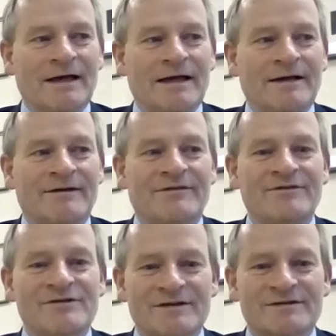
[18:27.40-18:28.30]
And I
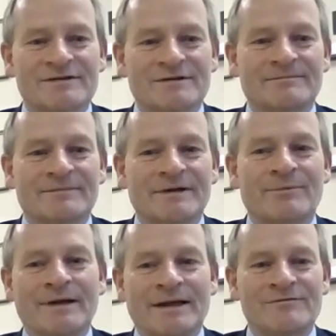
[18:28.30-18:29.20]
suggest to them that
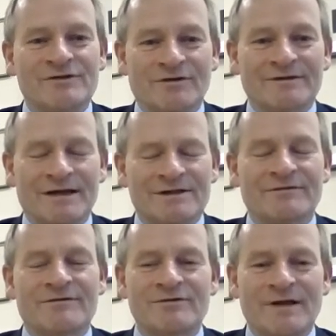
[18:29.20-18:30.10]
when they've done that
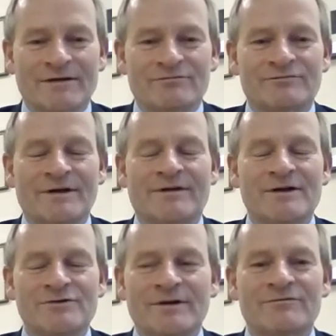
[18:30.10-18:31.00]
and do that, if they
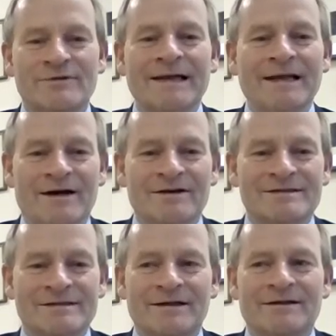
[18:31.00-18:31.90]
do that really
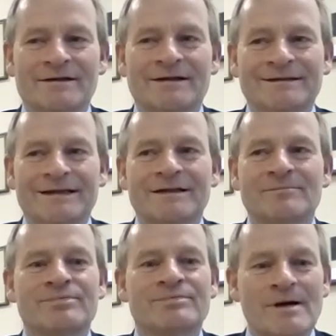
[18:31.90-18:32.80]
honestly,
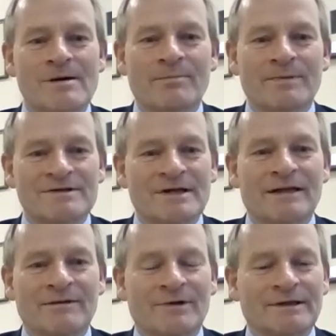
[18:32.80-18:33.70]
that'll probably
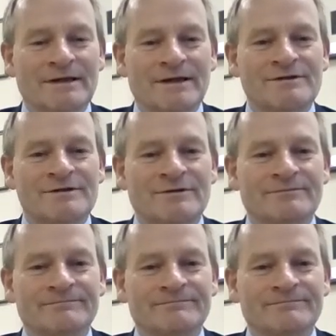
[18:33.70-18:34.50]
tell them what they need to do.